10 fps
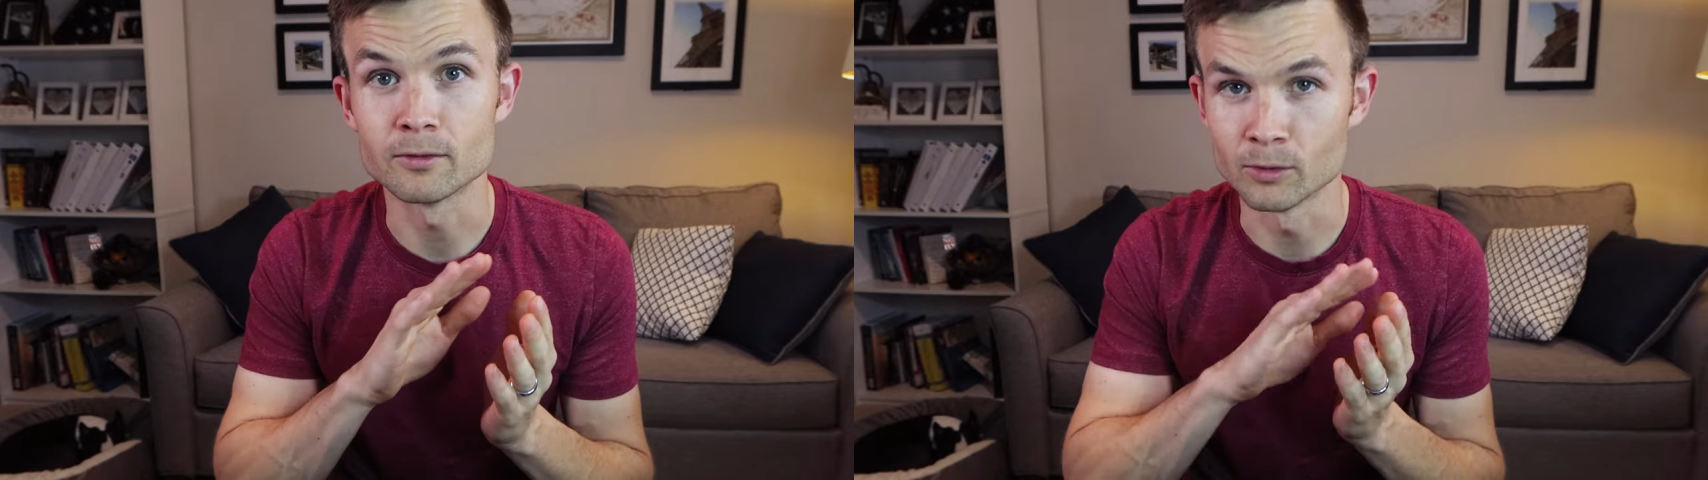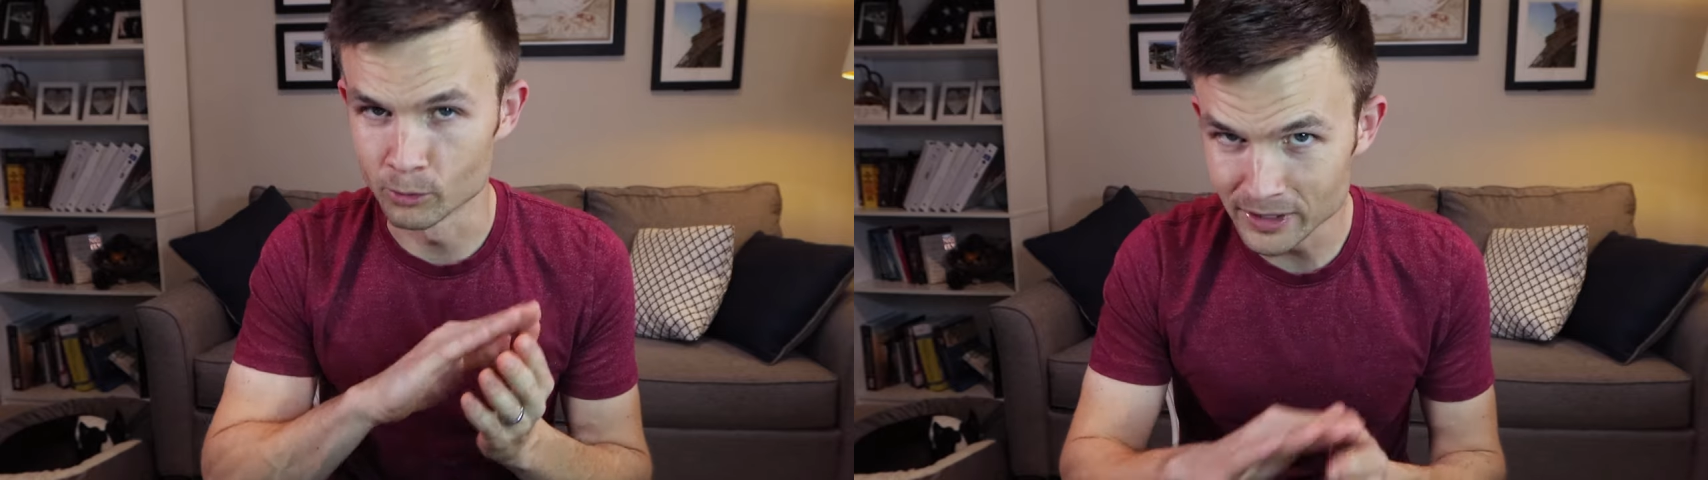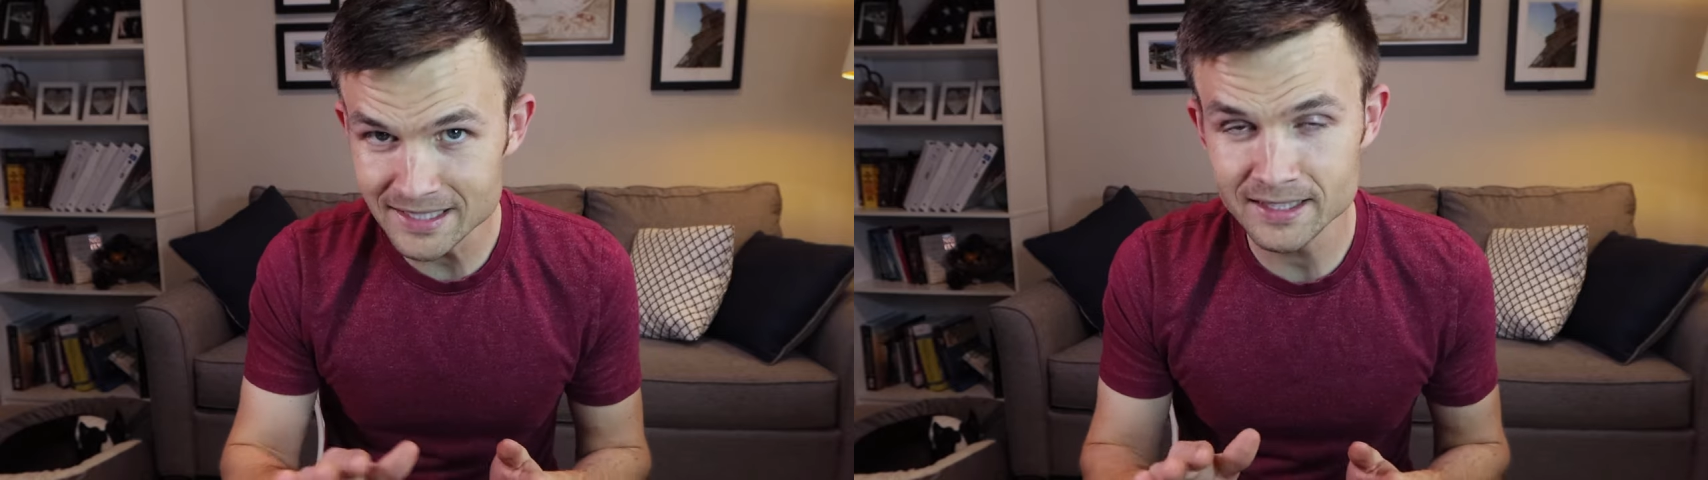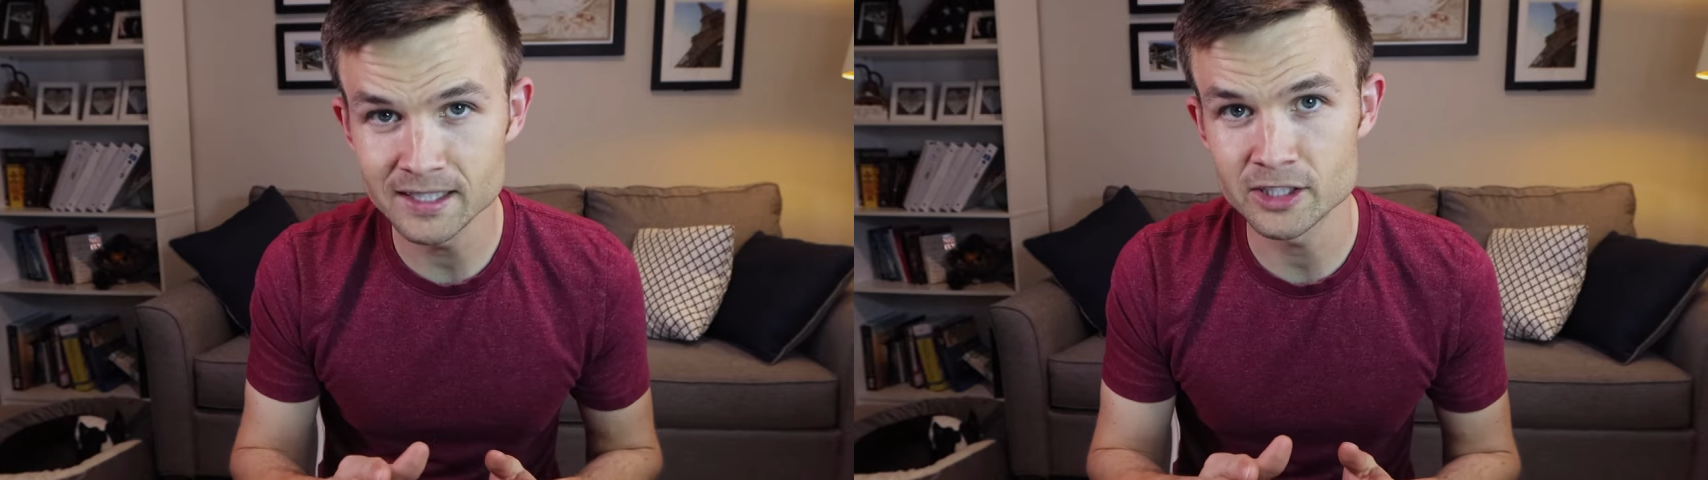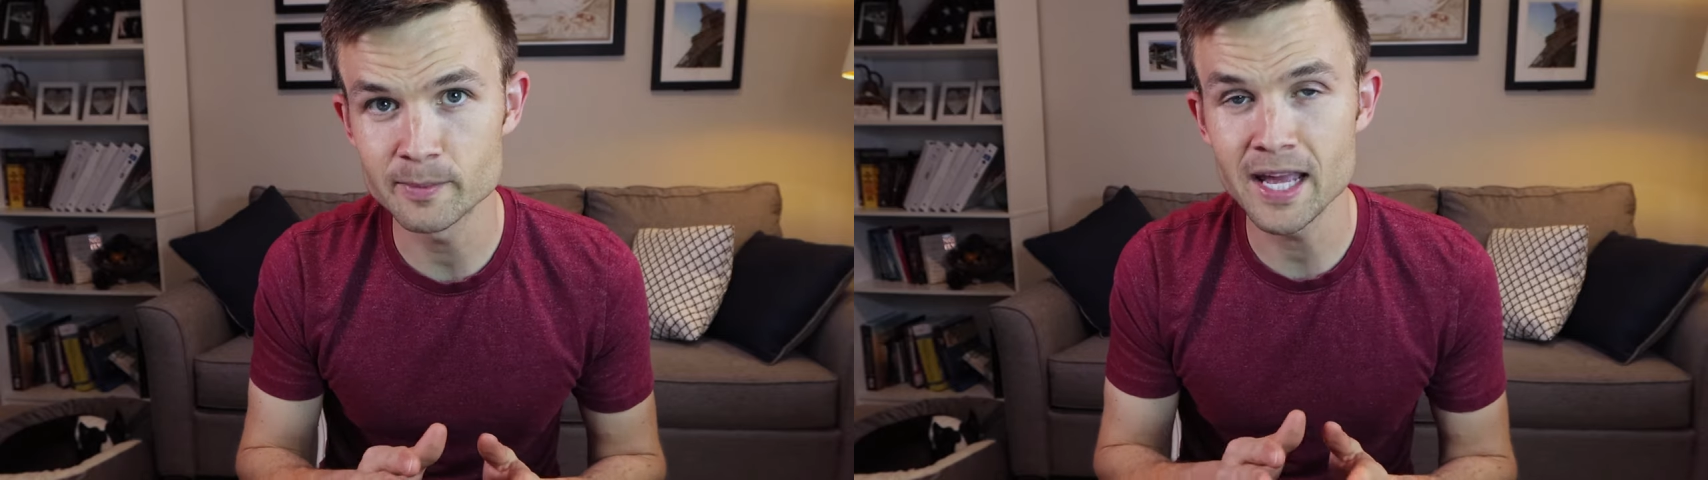reason
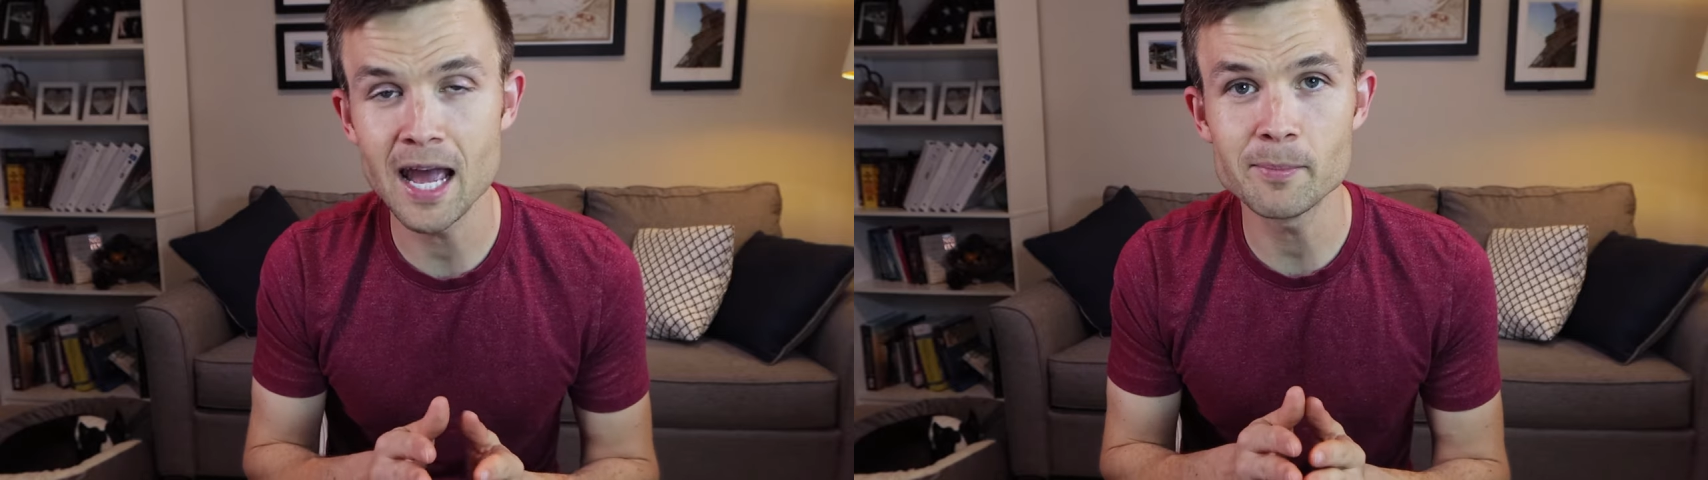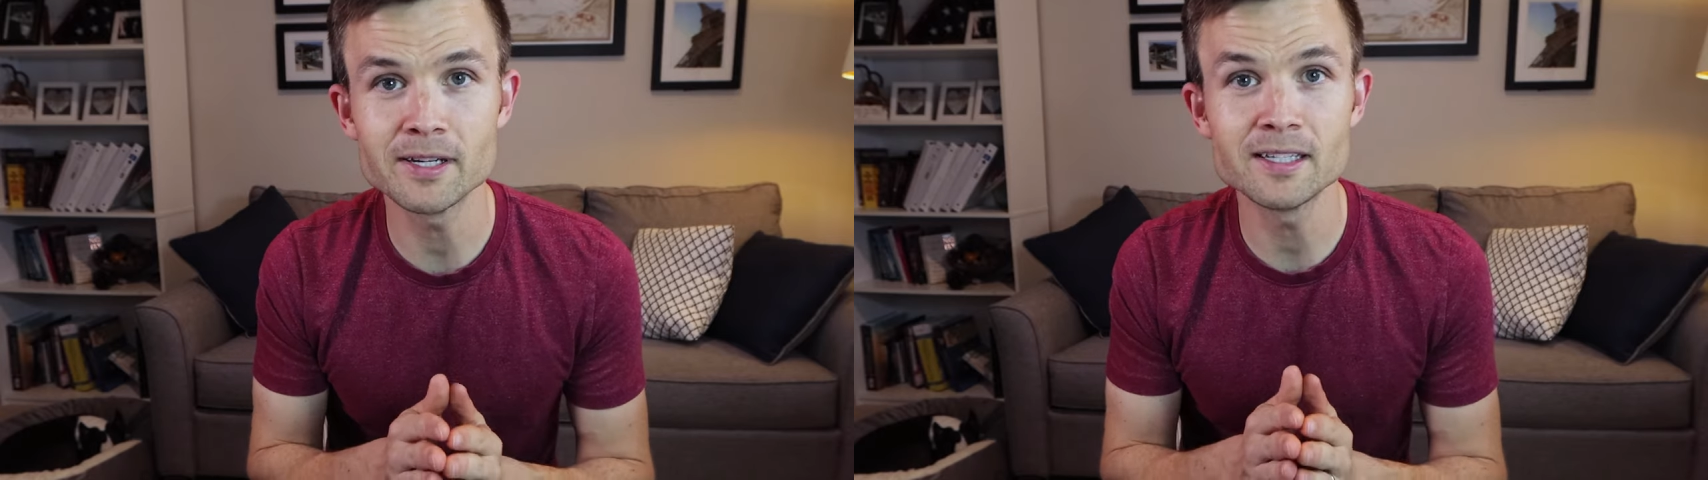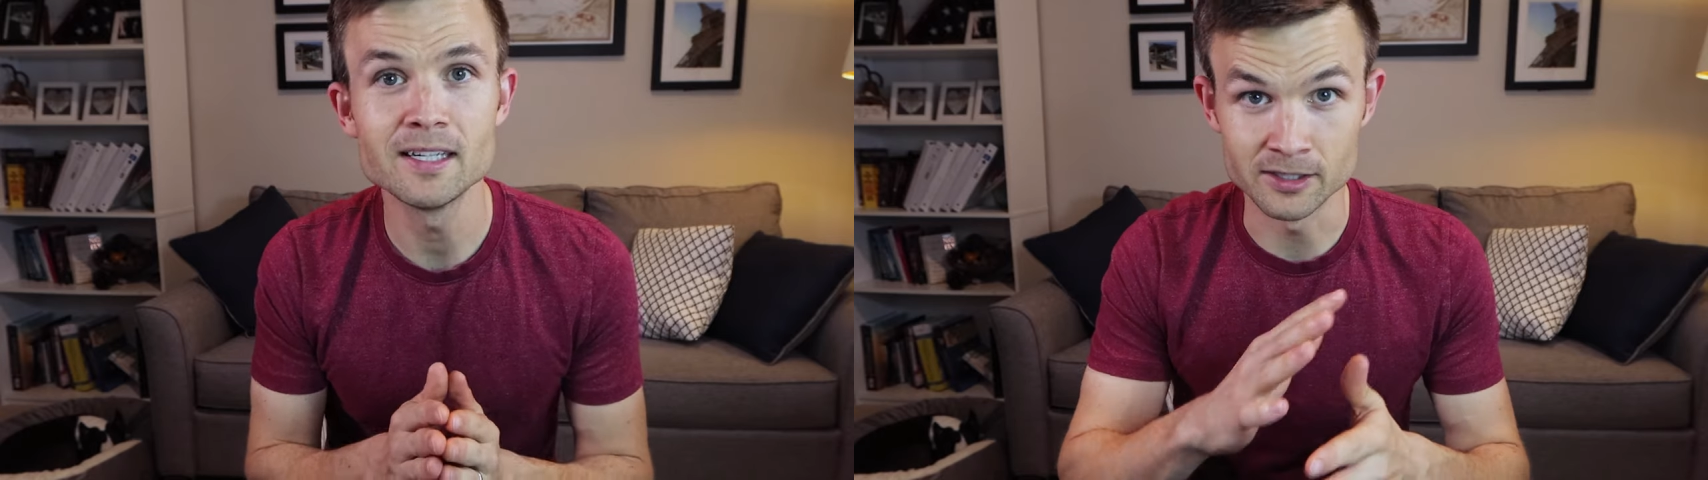it should be happening,